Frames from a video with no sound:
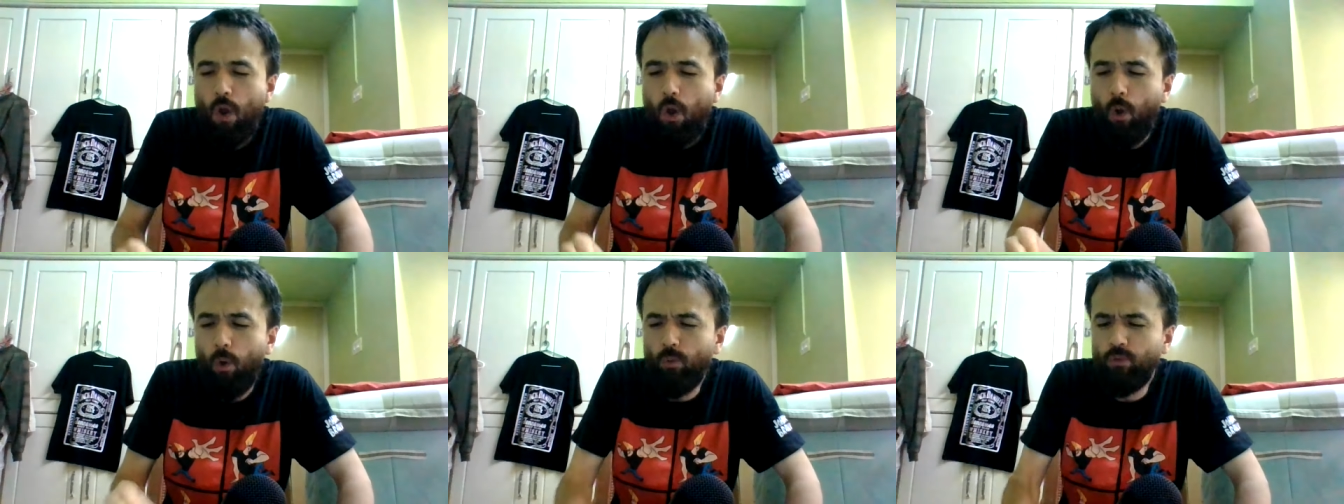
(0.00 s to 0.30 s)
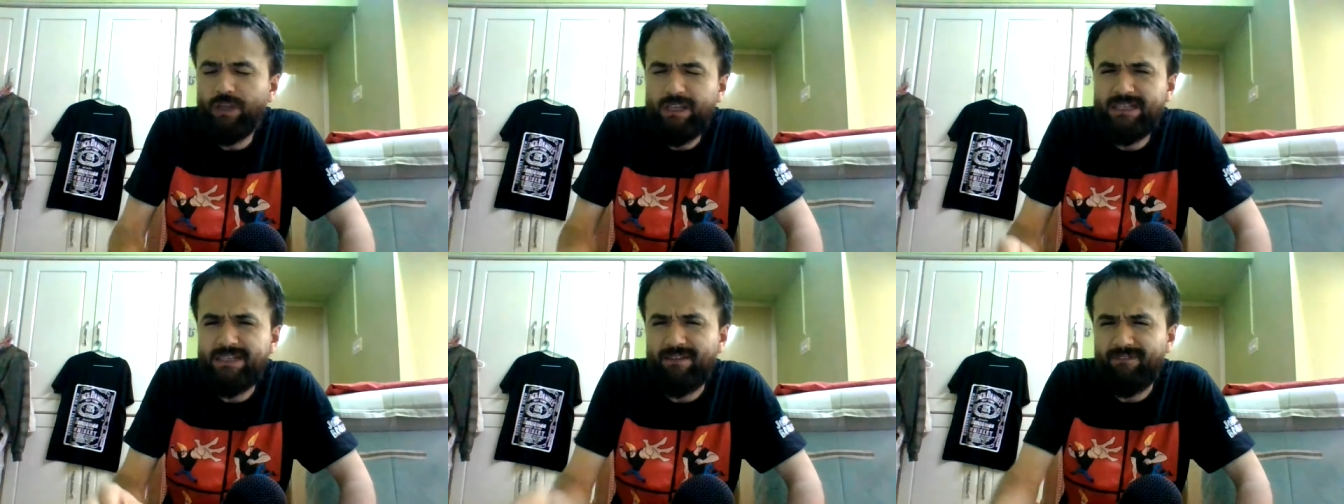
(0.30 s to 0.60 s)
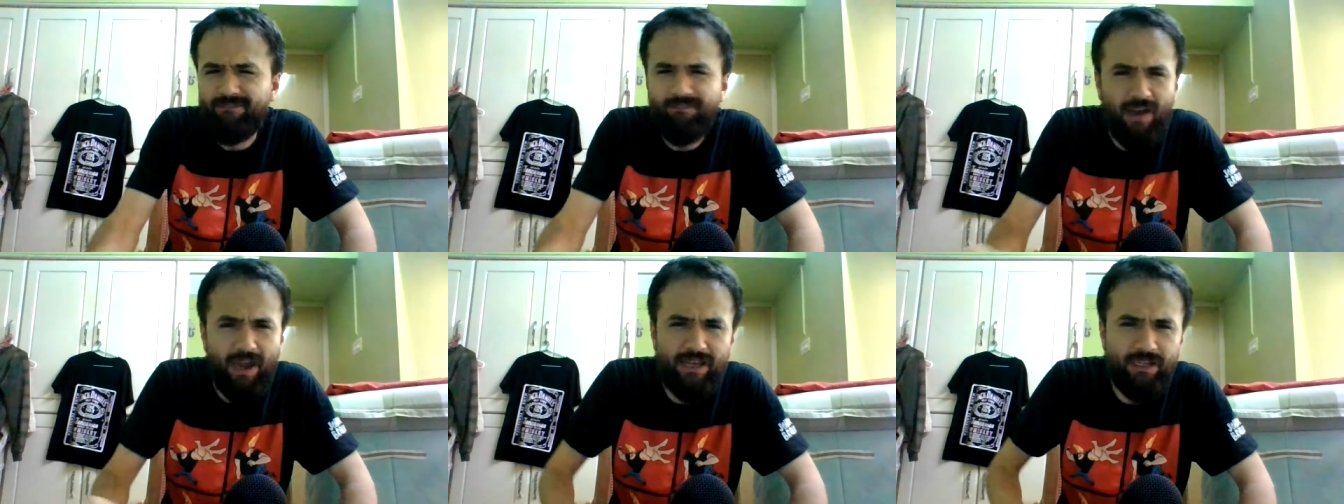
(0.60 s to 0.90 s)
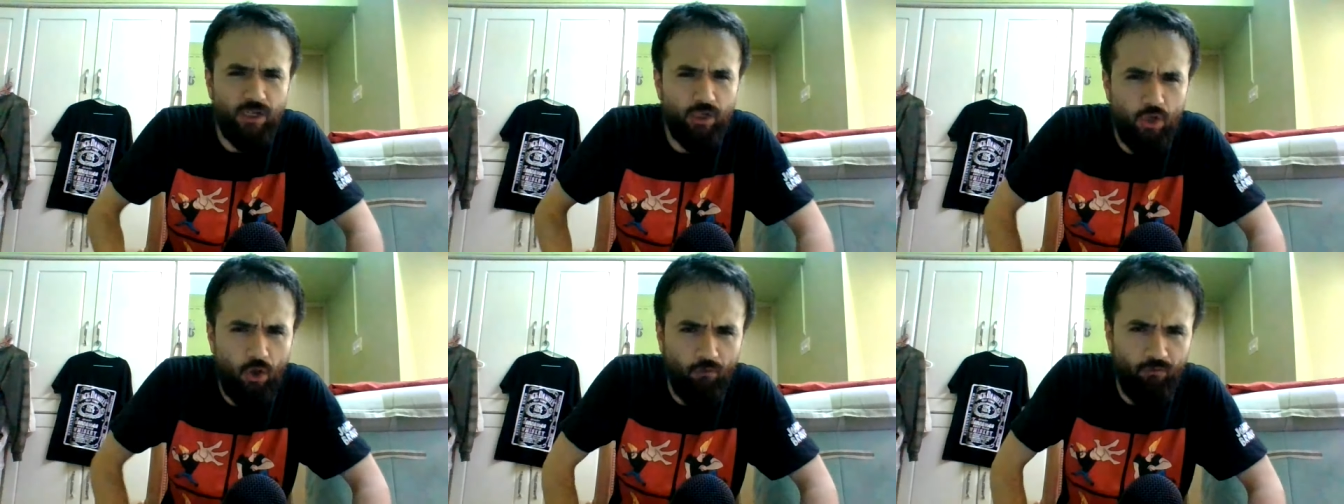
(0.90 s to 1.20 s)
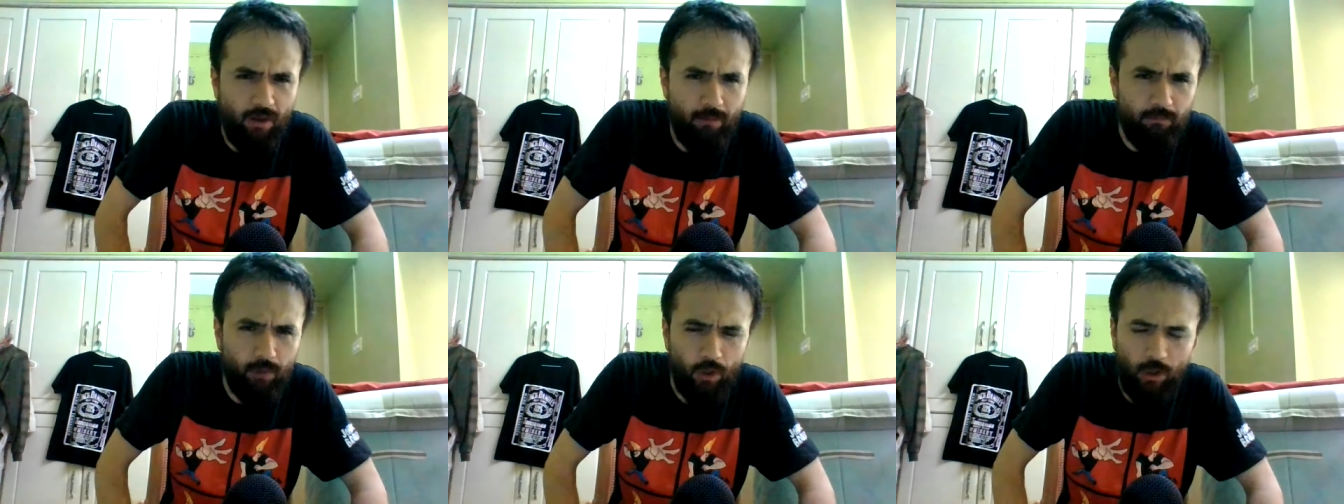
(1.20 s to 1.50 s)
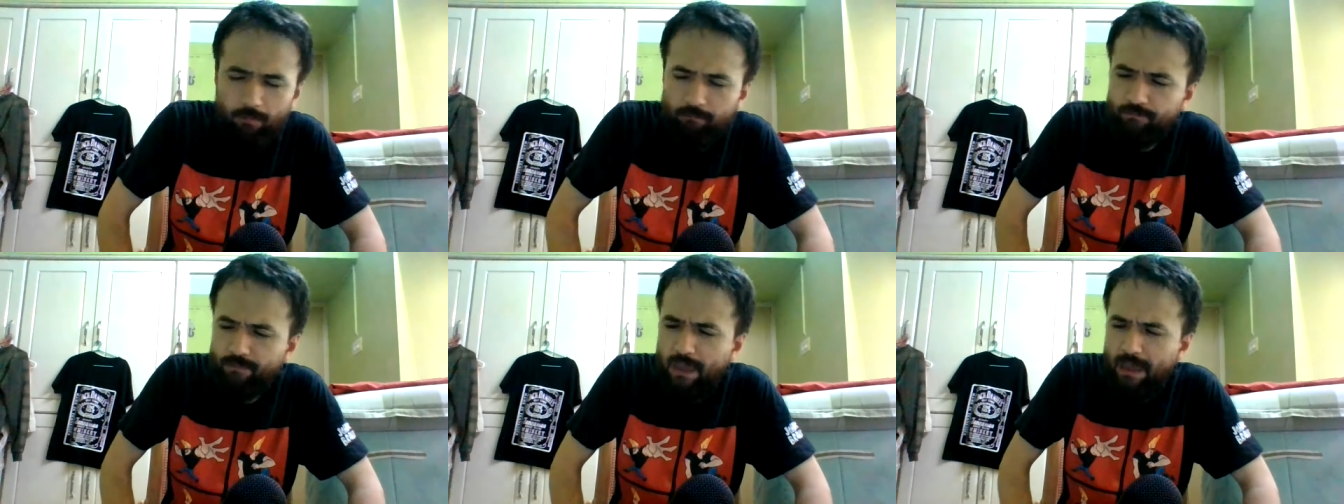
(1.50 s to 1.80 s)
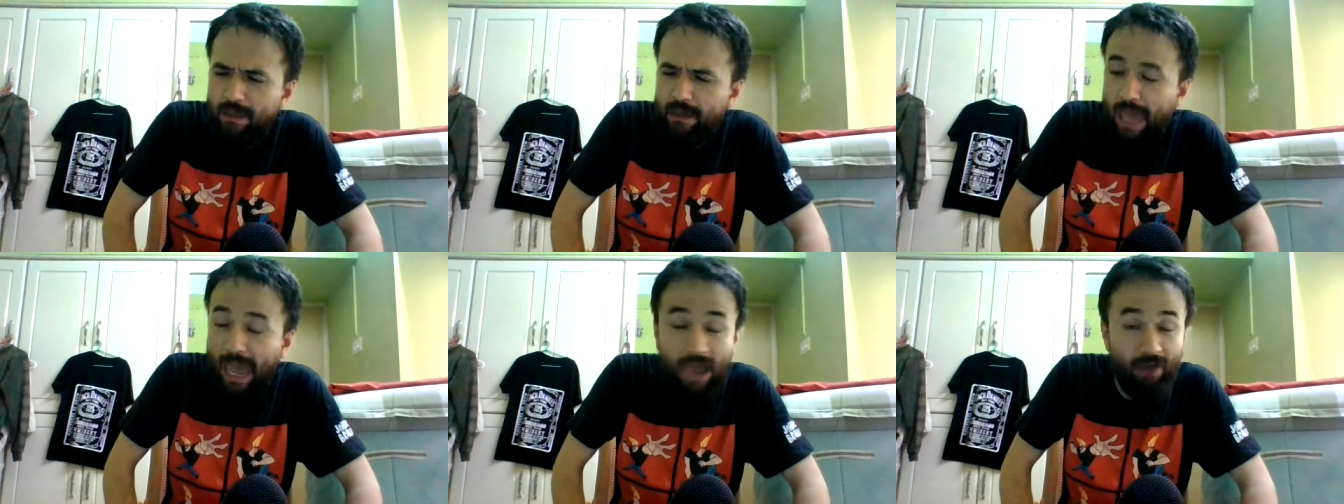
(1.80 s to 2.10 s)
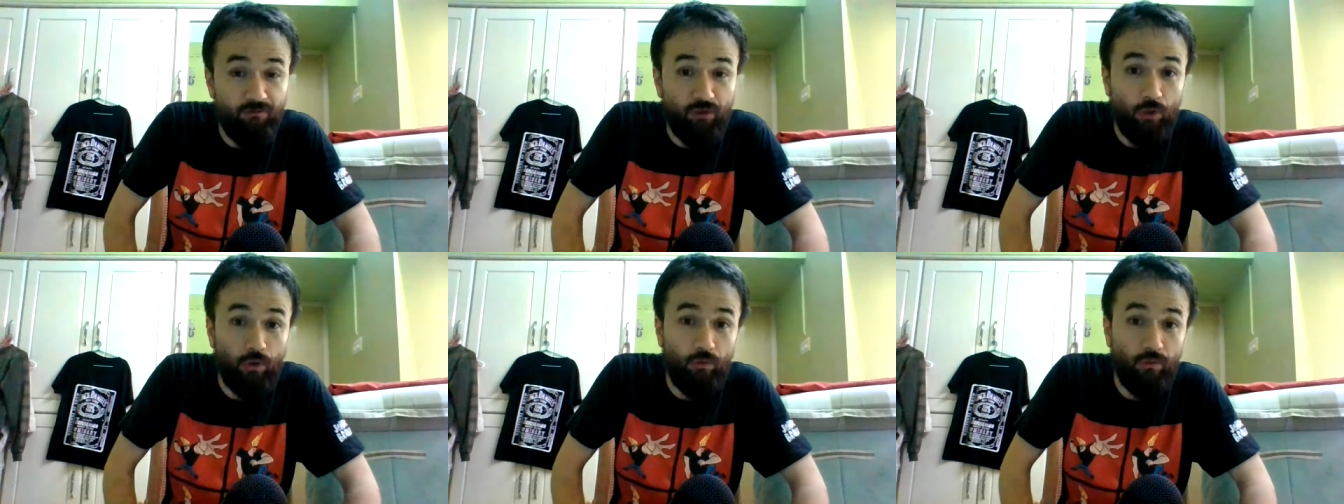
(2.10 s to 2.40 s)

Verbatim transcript: only to find in November after